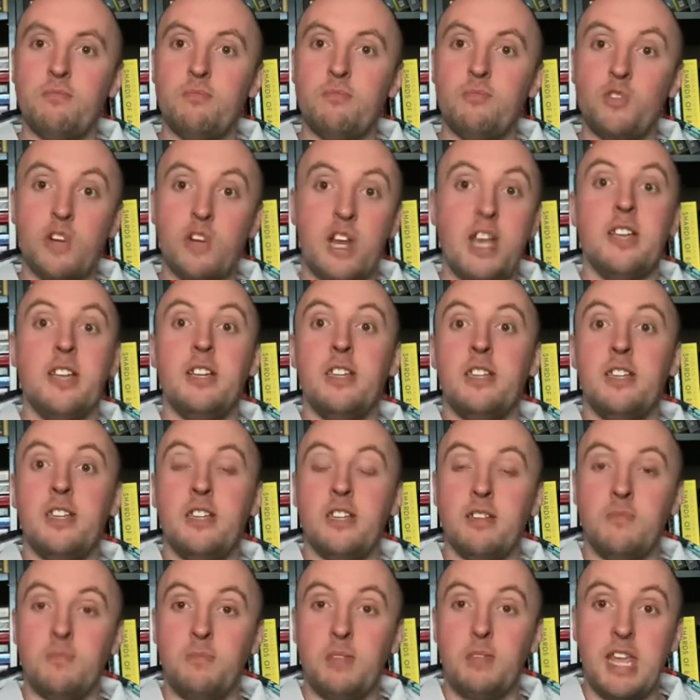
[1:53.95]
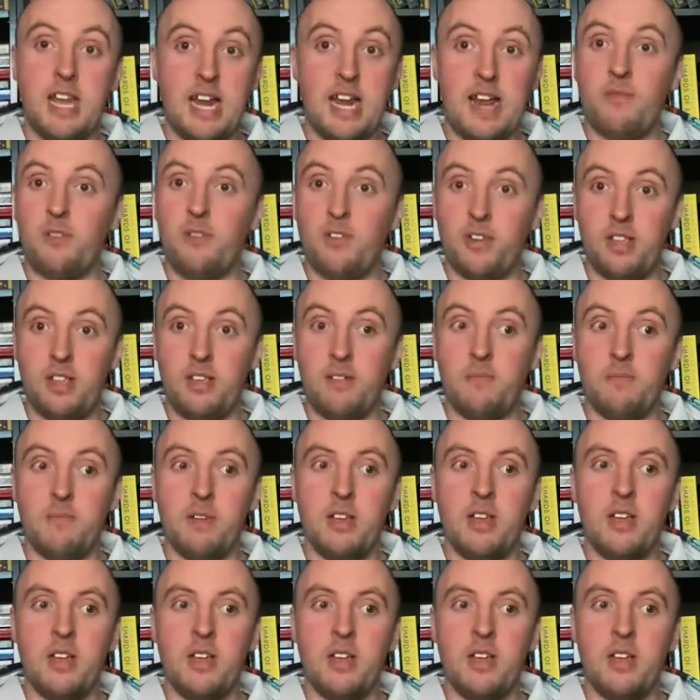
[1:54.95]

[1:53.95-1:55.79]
trying to get after them